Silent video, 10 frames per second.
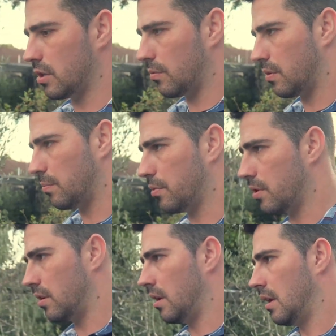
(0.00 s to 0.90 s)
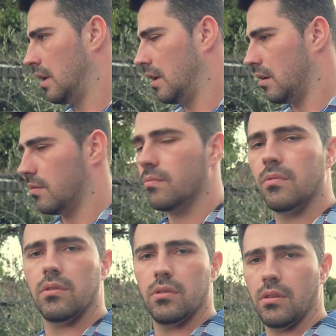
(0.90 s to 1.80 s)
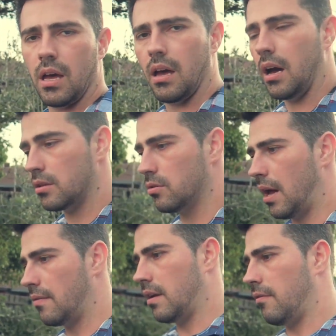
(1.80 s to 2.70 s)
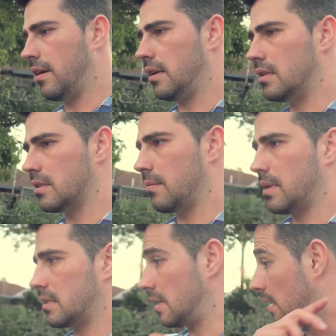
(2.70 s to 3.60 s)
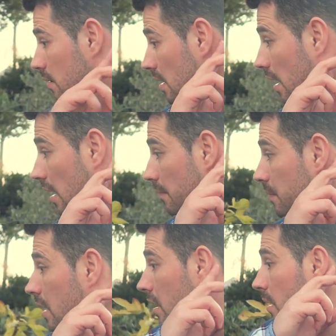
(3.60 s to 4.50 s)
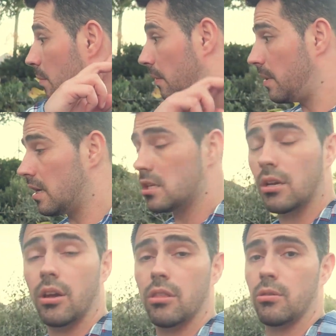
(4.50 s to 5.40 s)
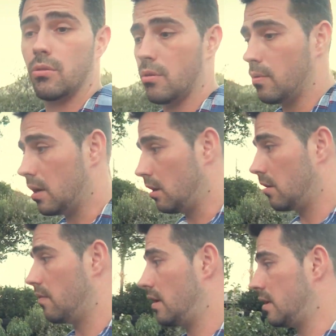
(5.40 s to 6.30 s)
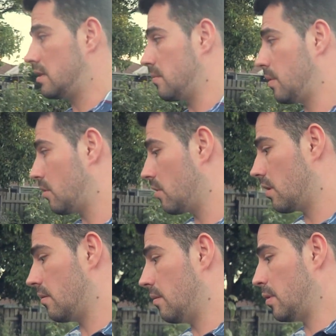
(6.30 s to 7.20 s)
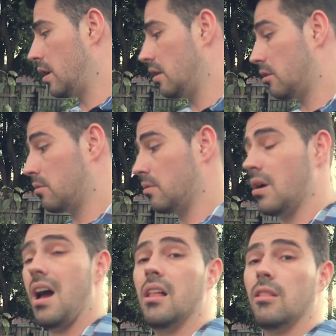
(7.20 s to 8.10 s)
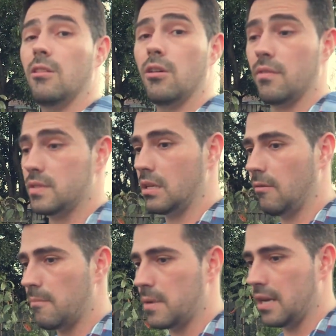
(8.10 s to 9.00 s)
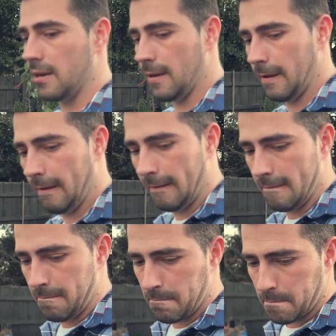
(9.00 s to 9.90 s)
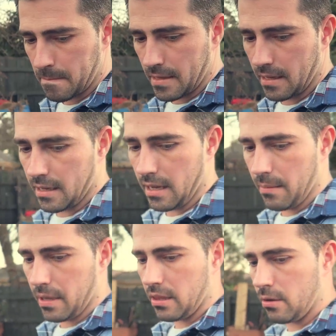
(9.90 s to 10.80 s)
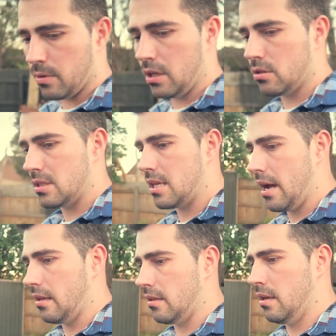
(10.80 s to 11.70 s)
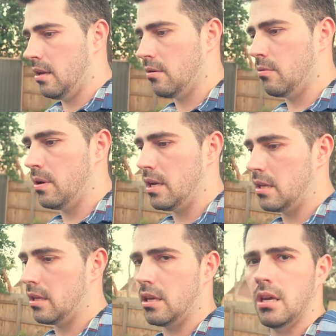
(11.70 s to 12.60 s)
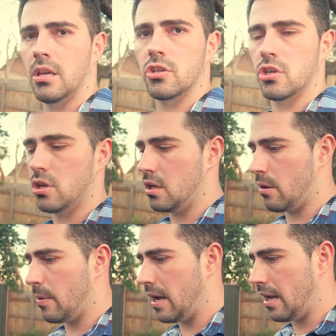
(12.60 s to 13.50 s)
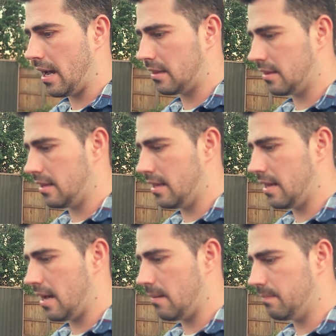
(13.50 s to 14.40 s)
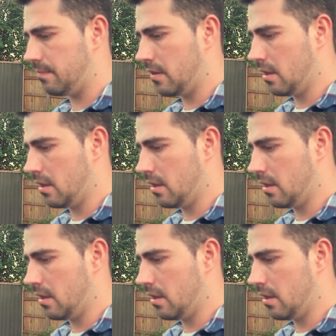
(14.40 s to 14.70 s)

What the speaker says: which I want to put. I do have enough onions, I must say, but we actually go through quite a lot of onions, and we go through a lot of silver beet. I think we need to start really churning away at the